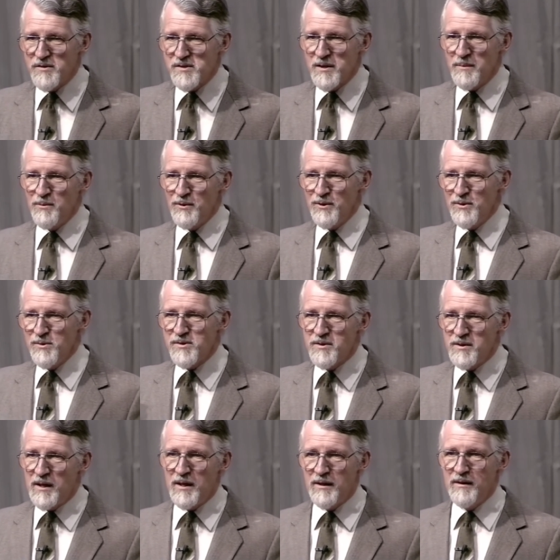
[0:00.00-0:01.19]
someone who's
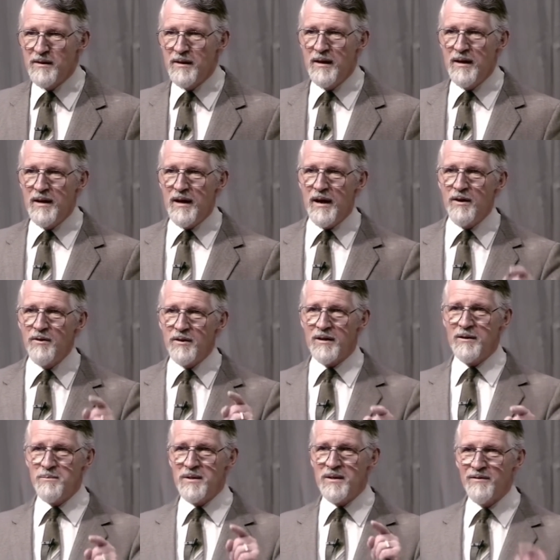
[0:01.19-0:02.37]
dead, how can
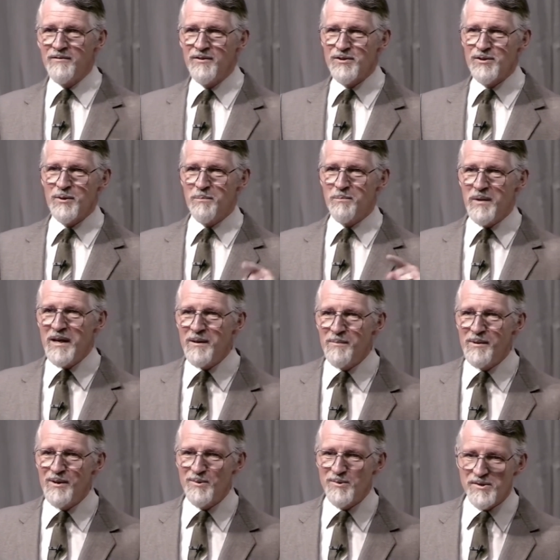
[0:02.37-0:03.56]
it be given to a
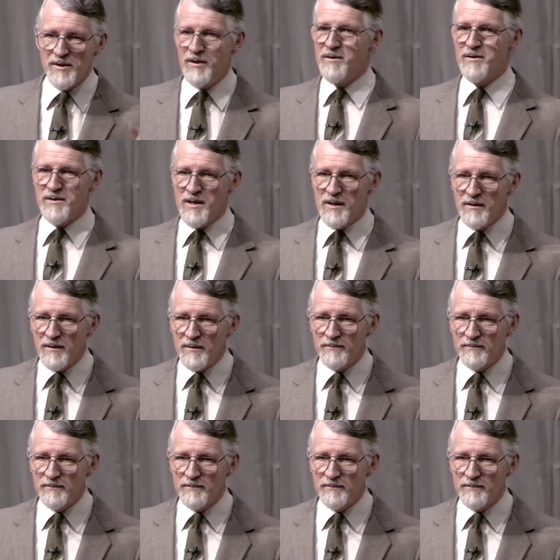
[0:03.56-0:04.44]
baby who's not dead?